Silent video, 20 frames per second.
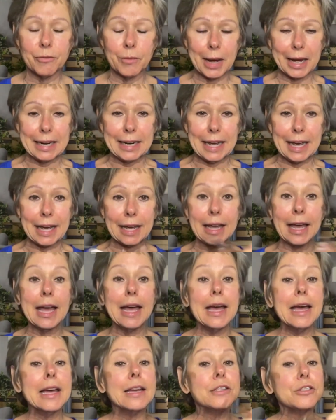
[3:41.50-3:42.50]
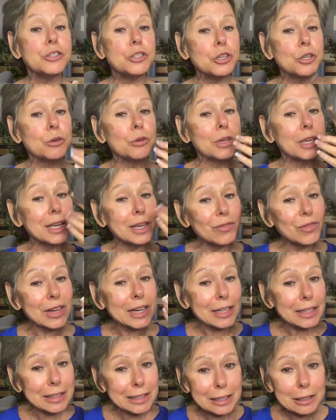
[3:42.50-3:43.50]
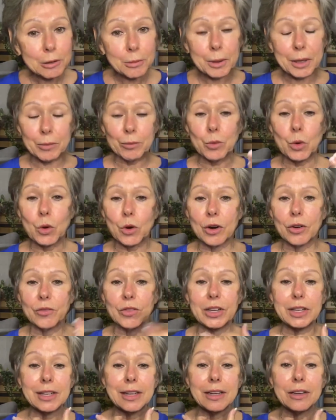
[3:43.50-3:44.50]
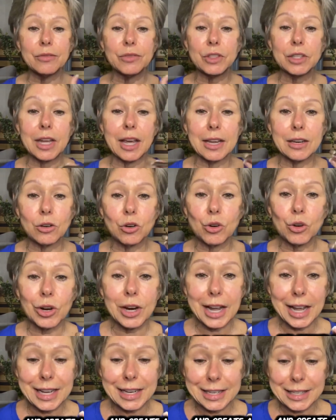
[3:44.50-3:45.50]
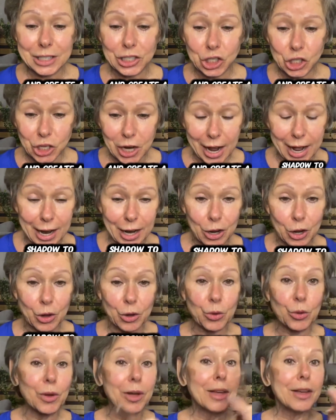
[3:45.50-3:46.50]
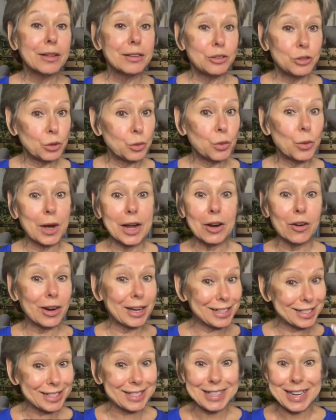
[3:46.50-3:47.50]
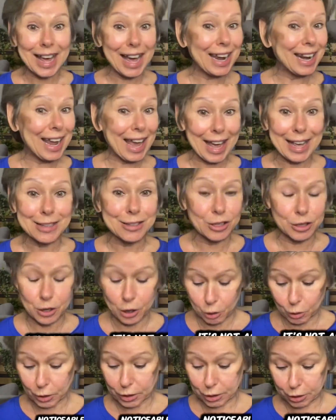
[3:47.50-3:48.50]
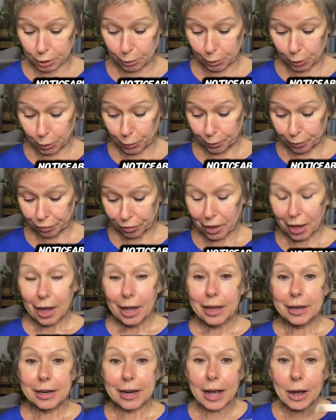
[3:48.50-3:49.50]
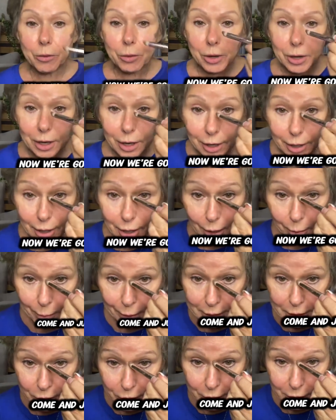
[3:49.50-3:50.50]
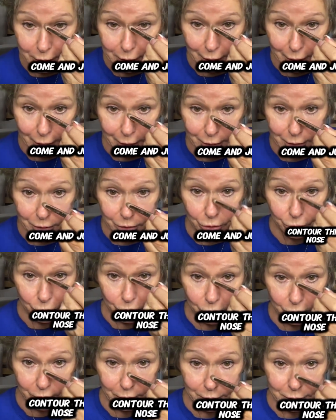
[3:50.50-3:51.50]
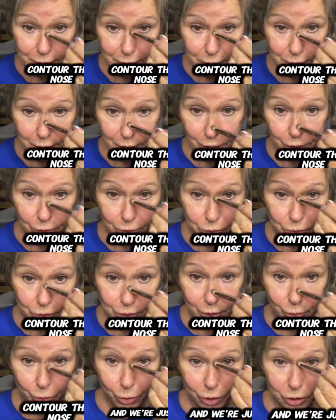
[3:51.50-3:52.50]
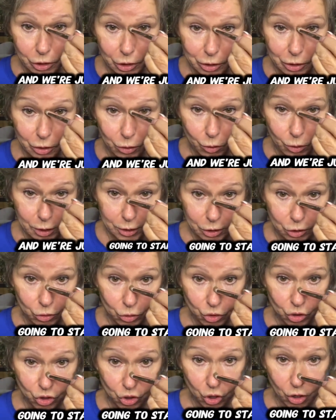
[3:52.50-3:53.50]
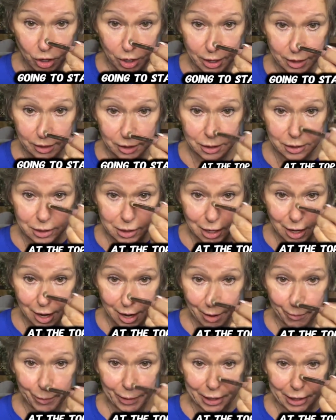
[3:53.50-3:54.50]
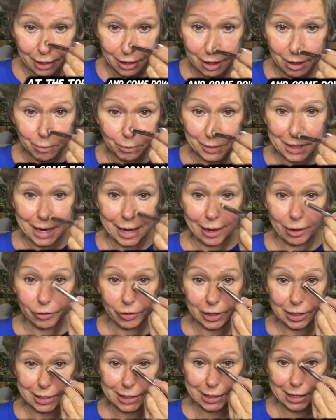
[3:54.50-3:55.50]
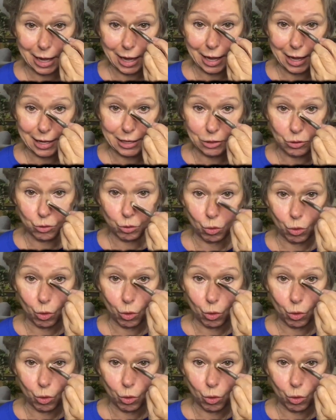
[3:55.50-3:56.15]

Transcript: my neck to give it a little bit more of a lift and create a shadow to where it's not as noticeable. Now we're going to come and just contour this nose, and we're just going to start at the top and come down the sides